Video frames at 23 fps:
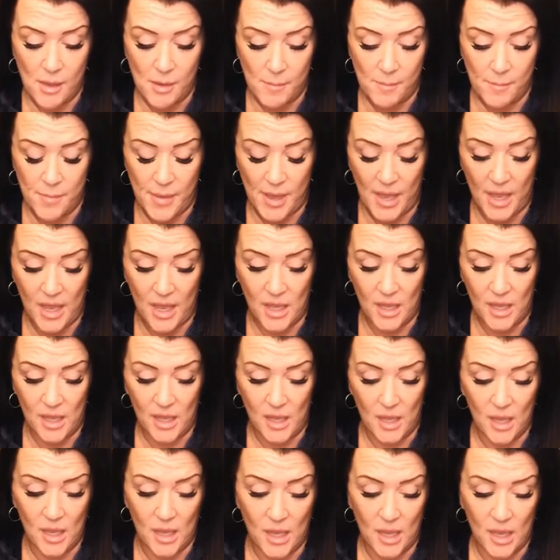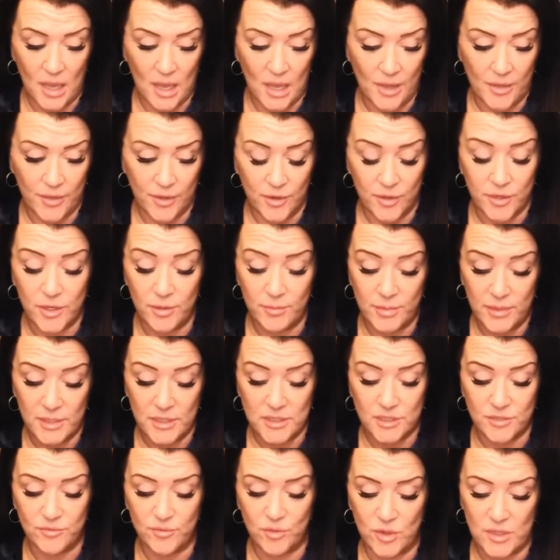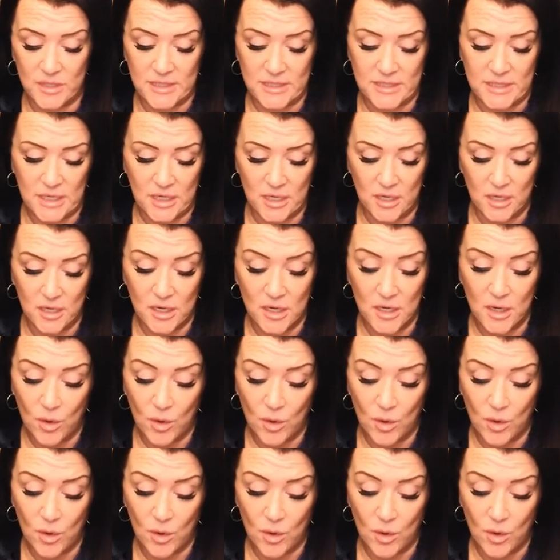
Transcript: But there could be a divorce here